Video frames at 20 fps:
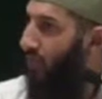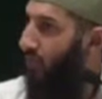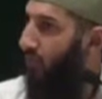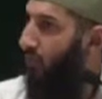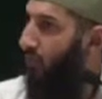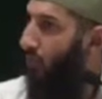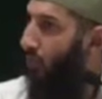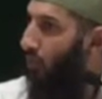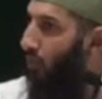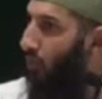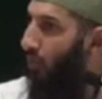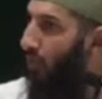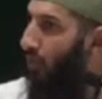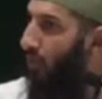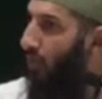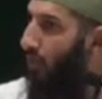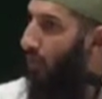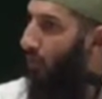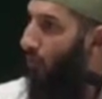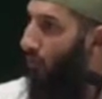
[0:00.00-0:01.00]

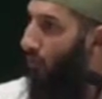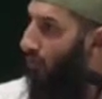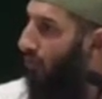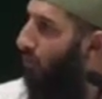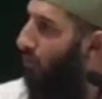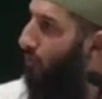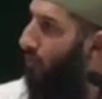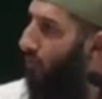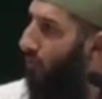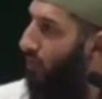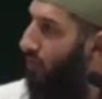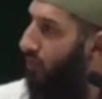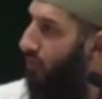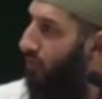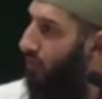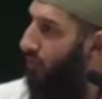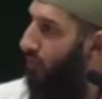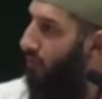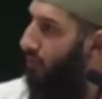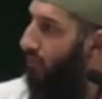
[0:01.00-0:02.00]

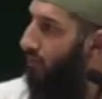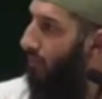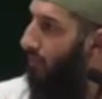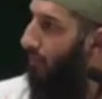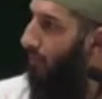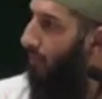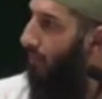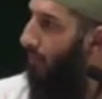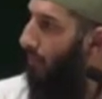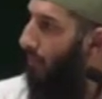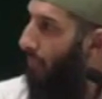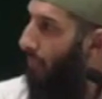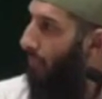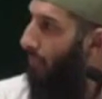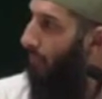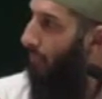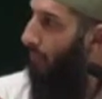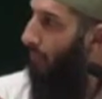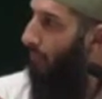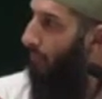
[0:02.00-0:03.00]

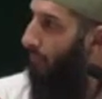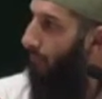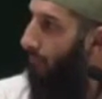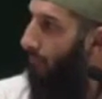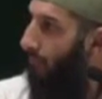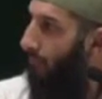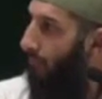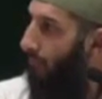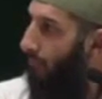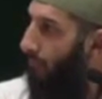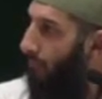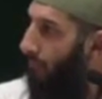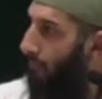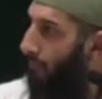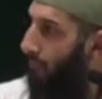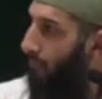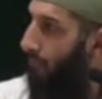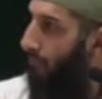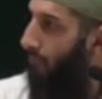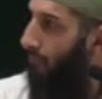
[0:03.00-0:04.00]

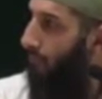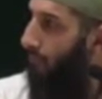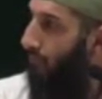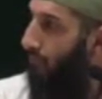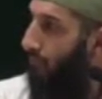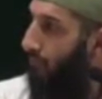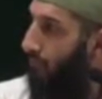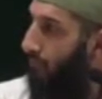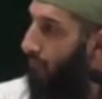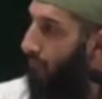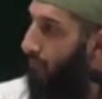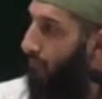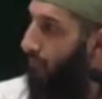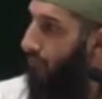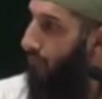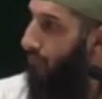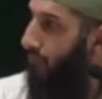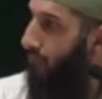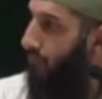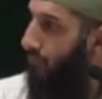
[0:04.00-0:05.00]

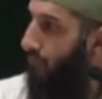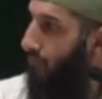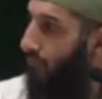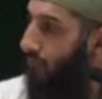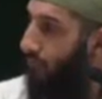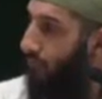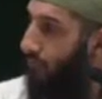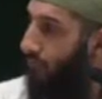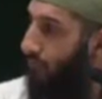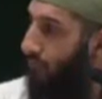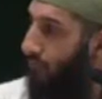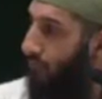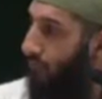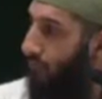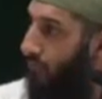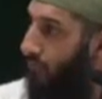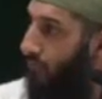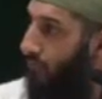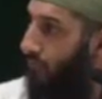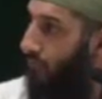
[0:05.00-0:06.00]

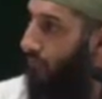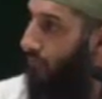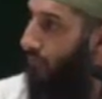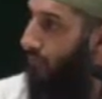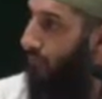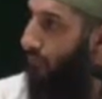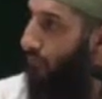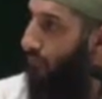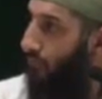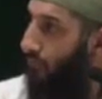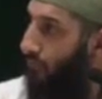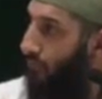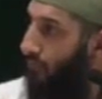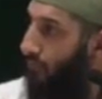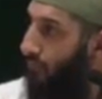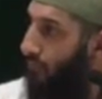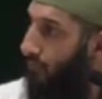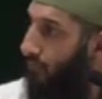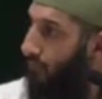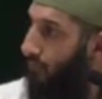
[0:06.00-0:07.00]

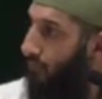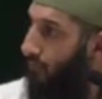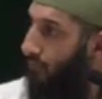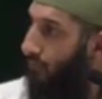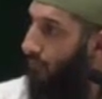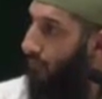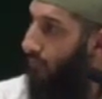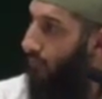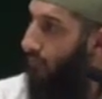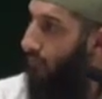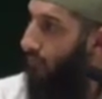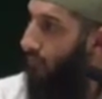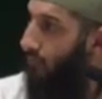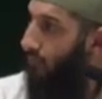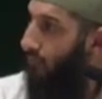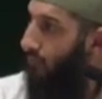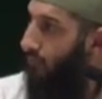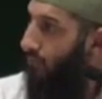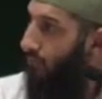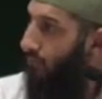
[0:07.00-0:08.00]
(silent)